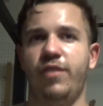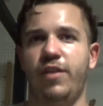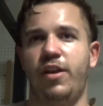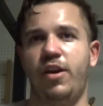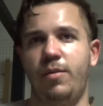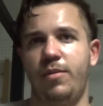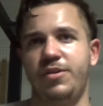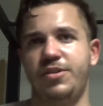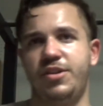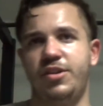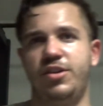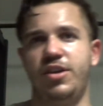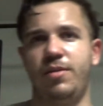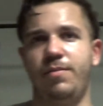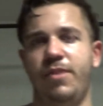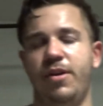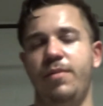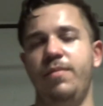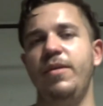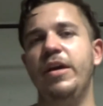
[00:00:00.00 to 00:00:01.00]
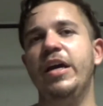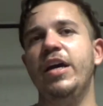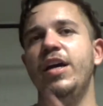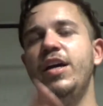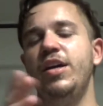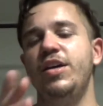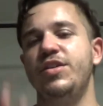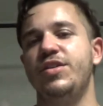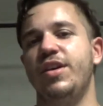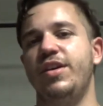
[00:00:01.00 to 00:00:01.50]
for the numbers to jump up.
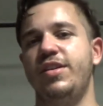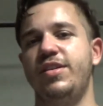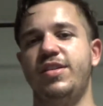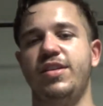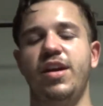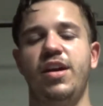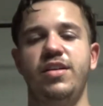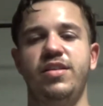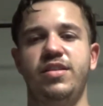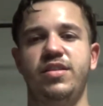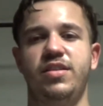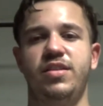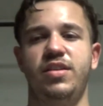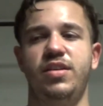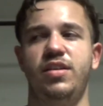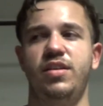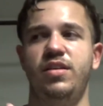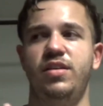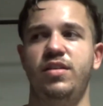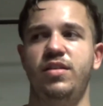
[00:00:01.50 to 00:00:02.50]
So I discussed